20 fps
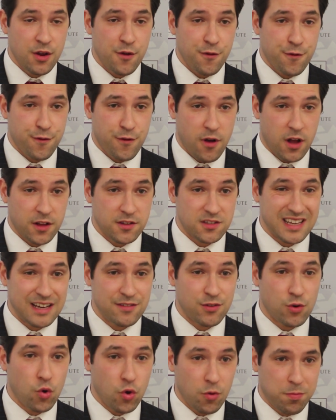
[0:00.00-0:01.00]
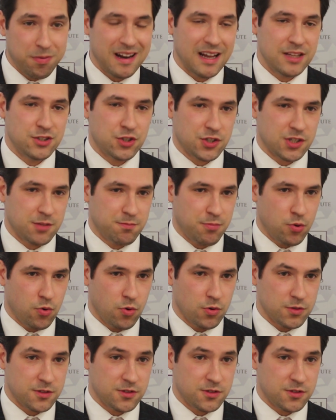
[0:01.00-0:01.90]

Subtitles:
France, have all pledged support